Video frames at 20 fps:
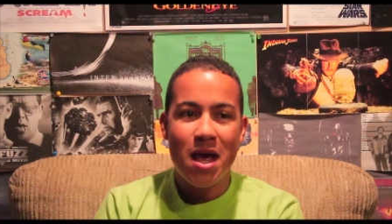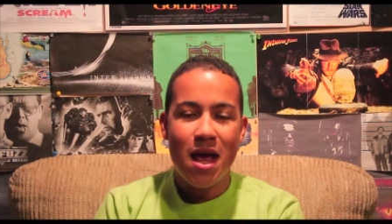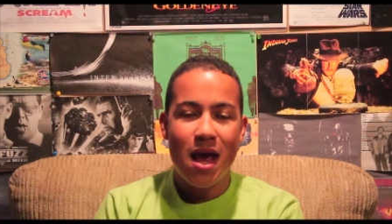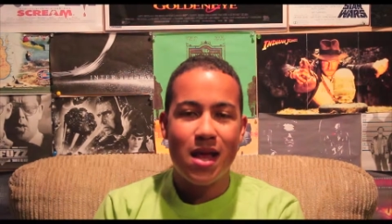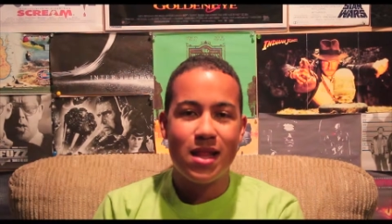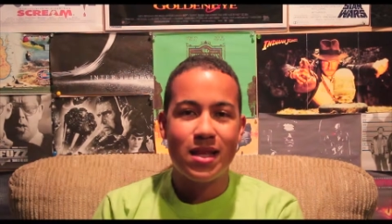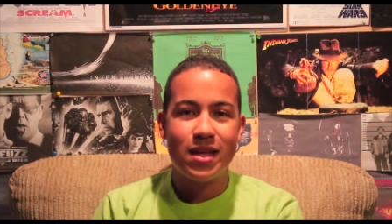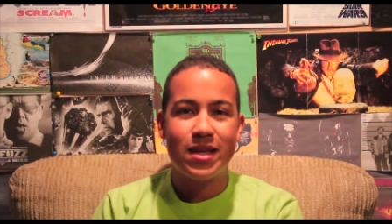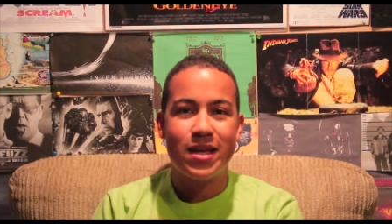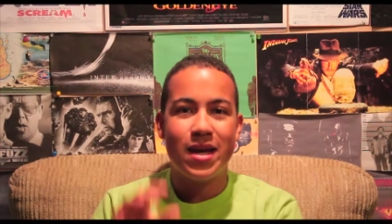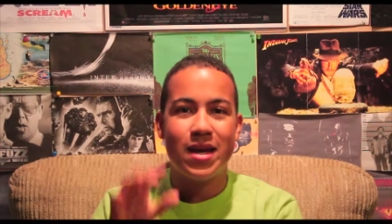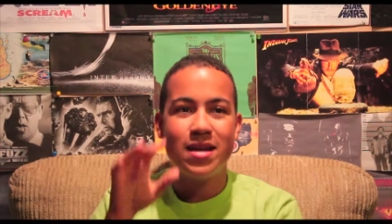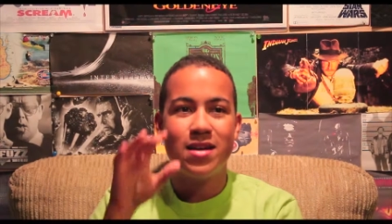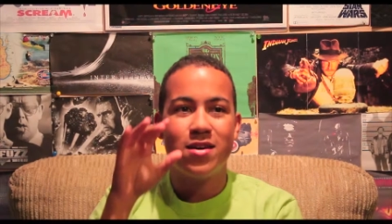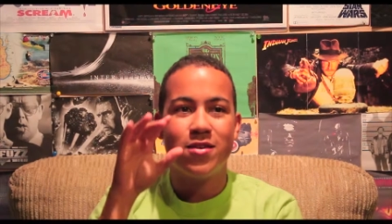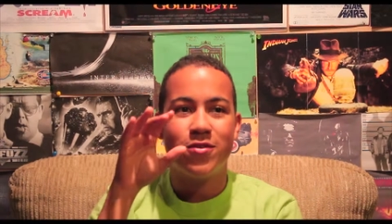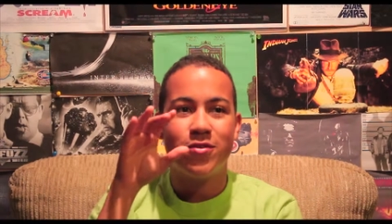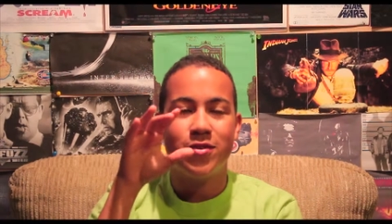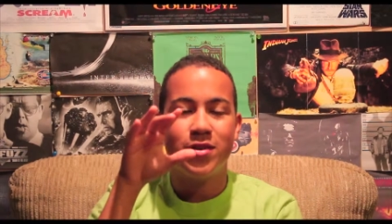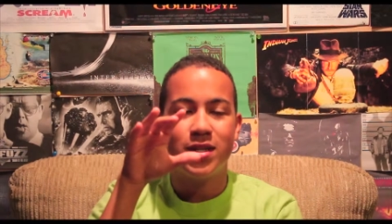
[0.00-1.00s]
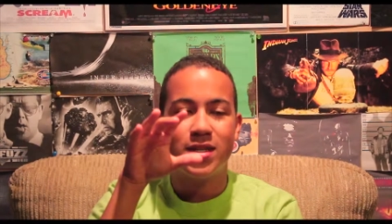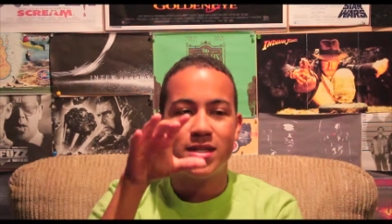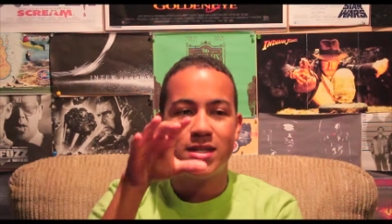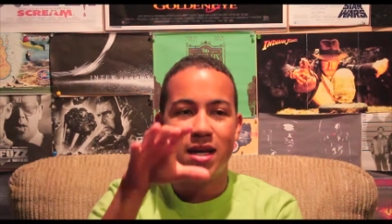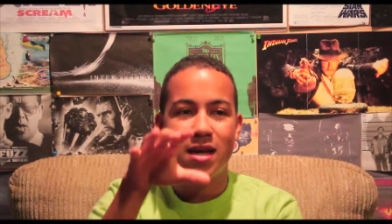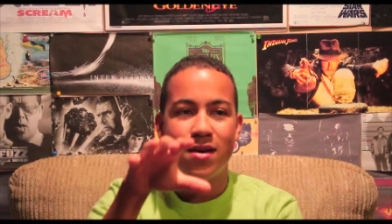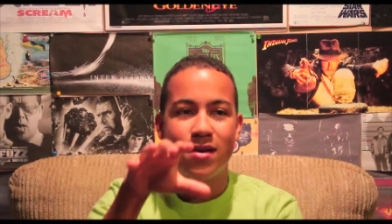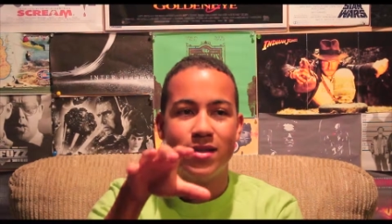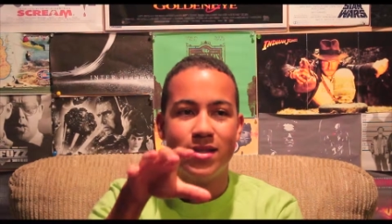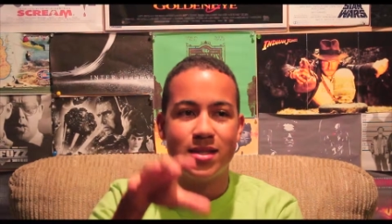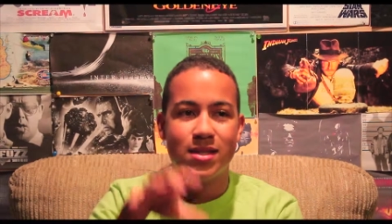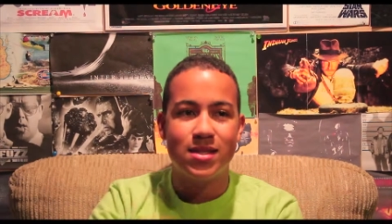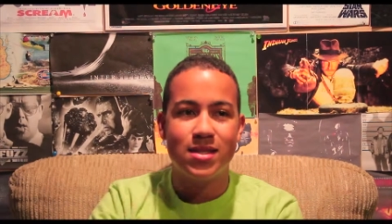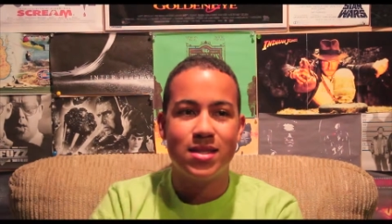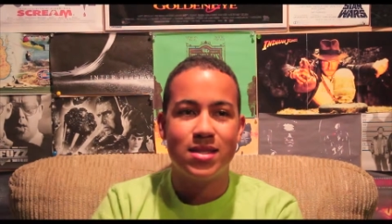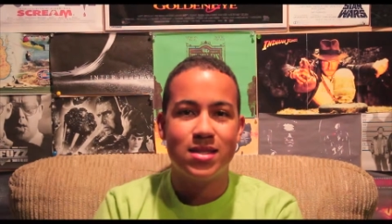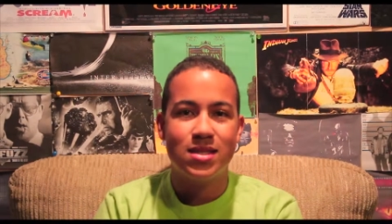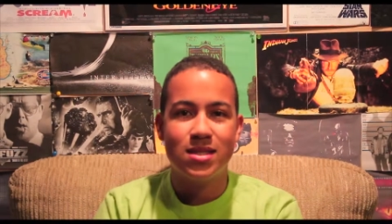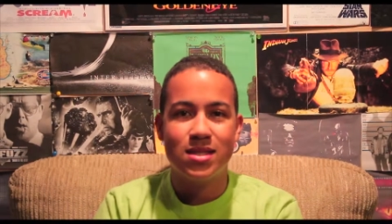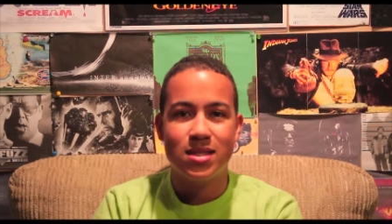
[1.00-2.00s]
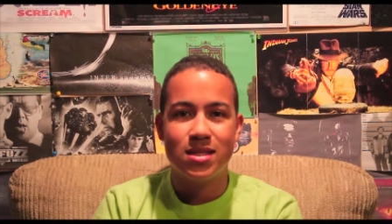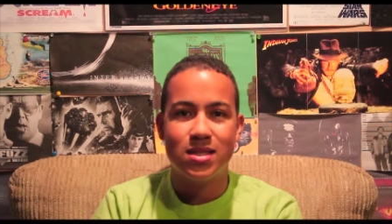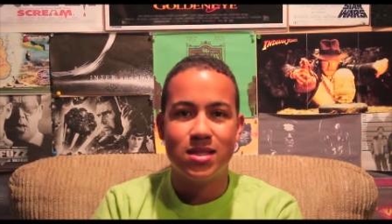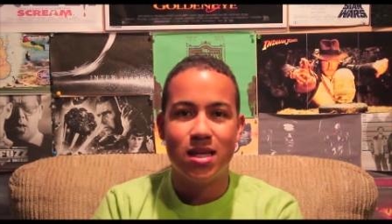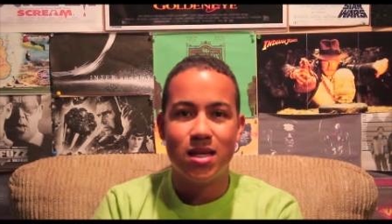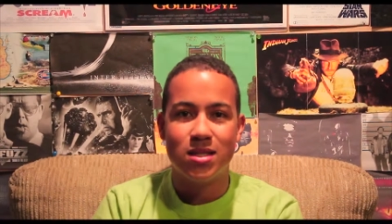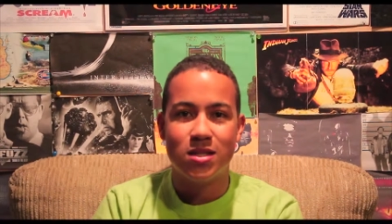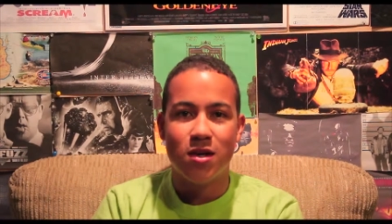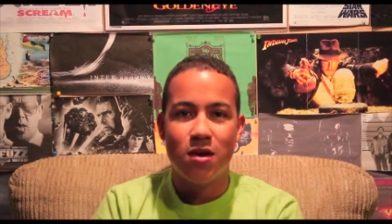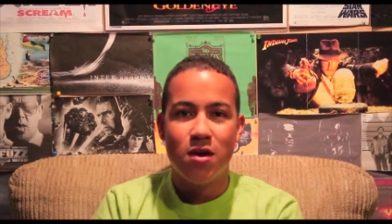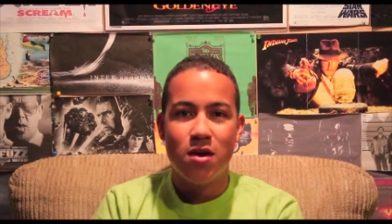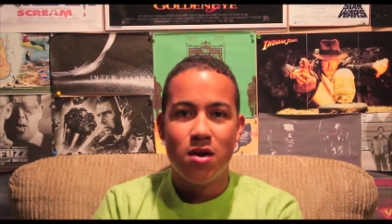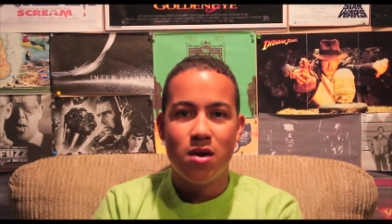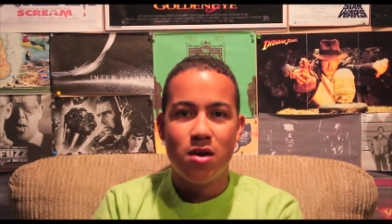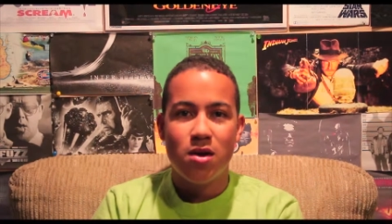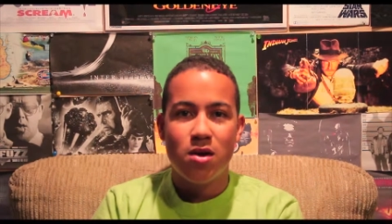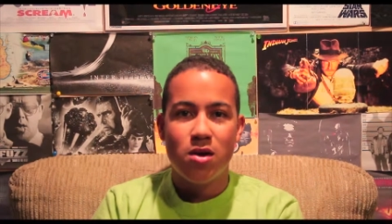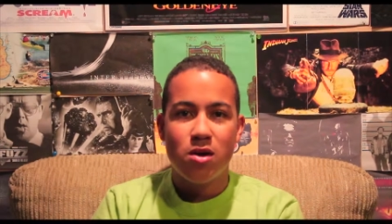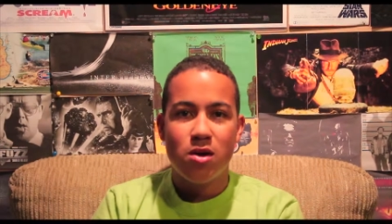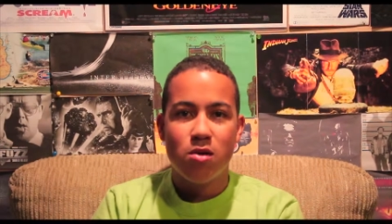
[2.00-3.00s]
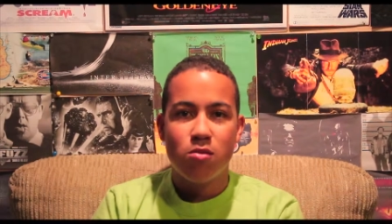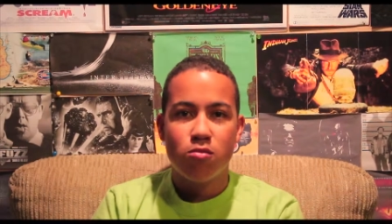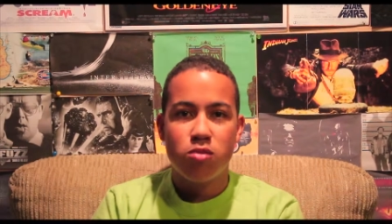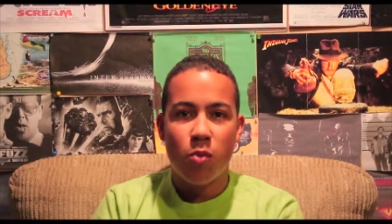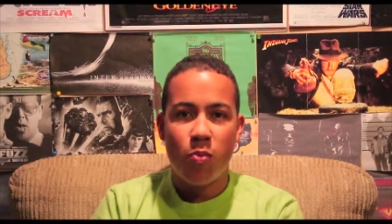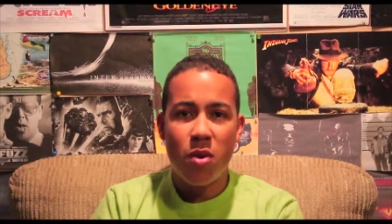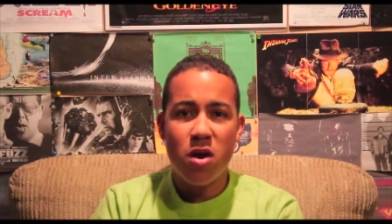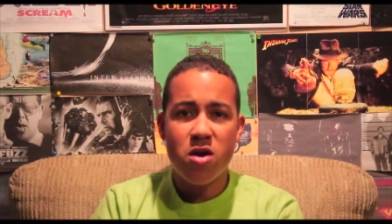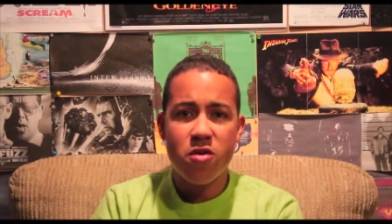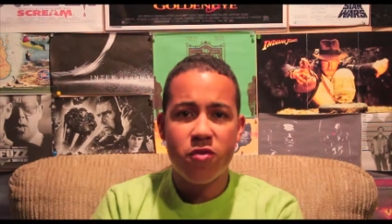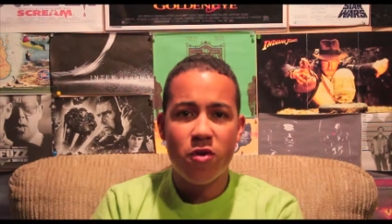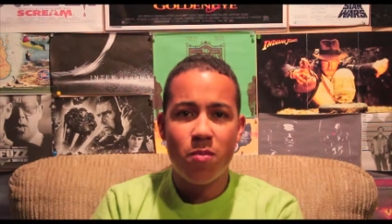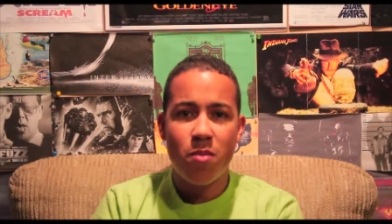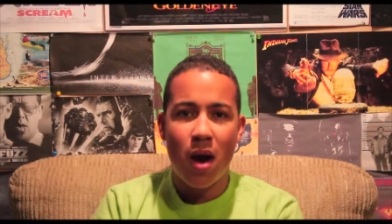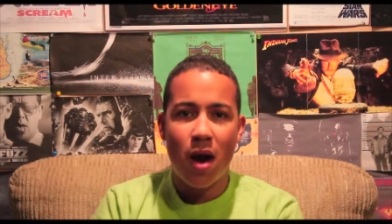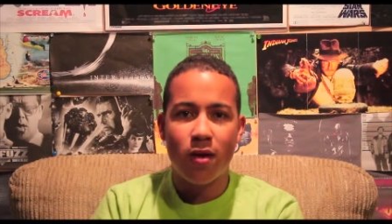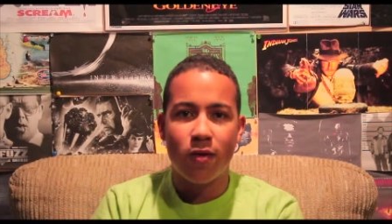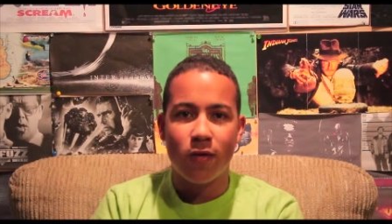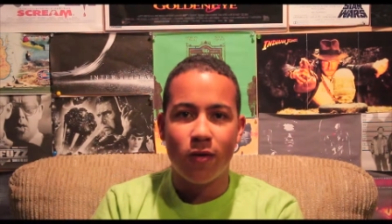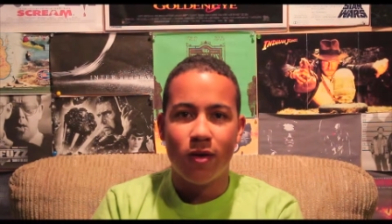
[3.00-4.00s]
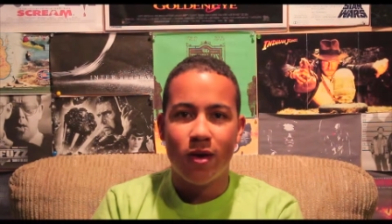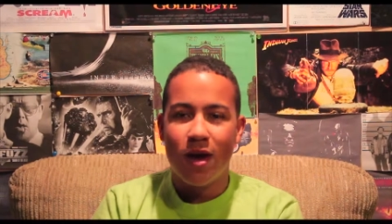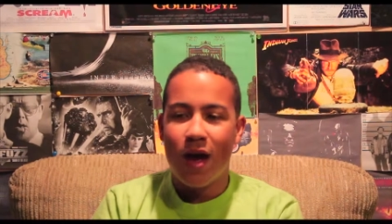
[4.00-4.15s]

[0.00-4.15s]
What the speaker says: and then Gandalf looks out into the distance and says, "Prepare for battle."